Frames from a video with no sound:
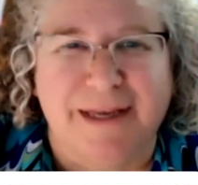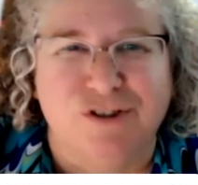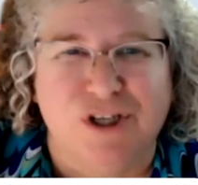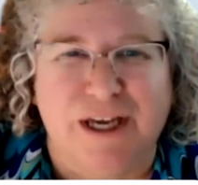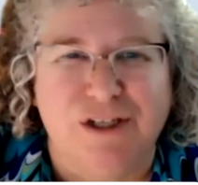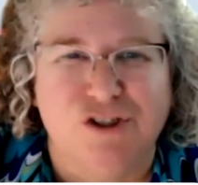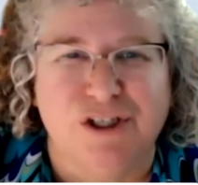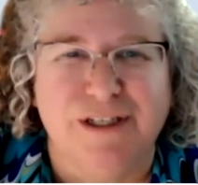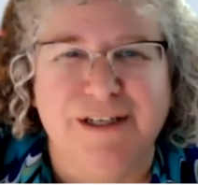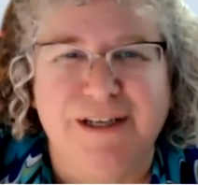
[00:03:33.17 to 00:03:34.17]

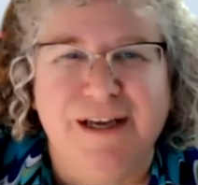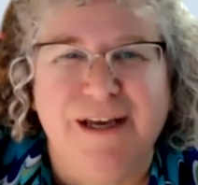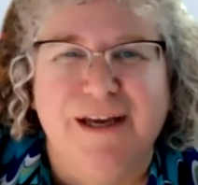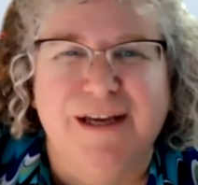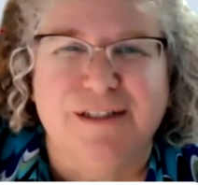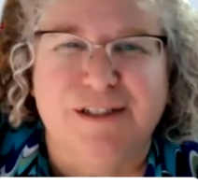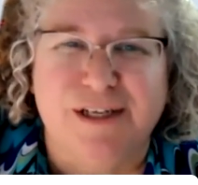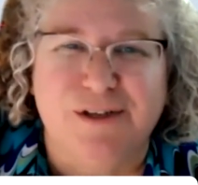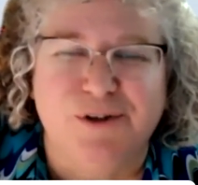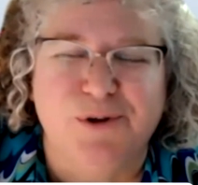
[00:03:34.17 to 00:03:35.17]
education
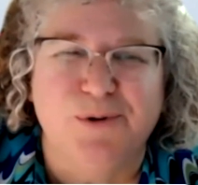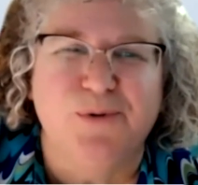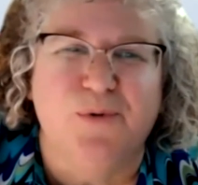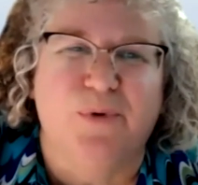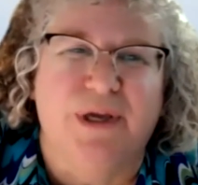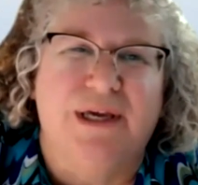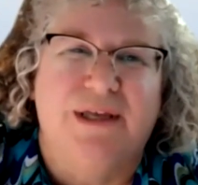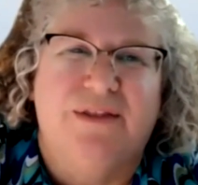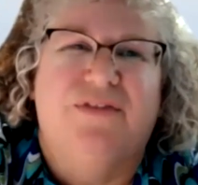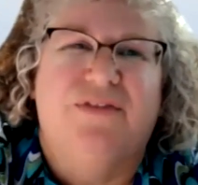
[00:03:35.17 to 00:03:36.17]
continue with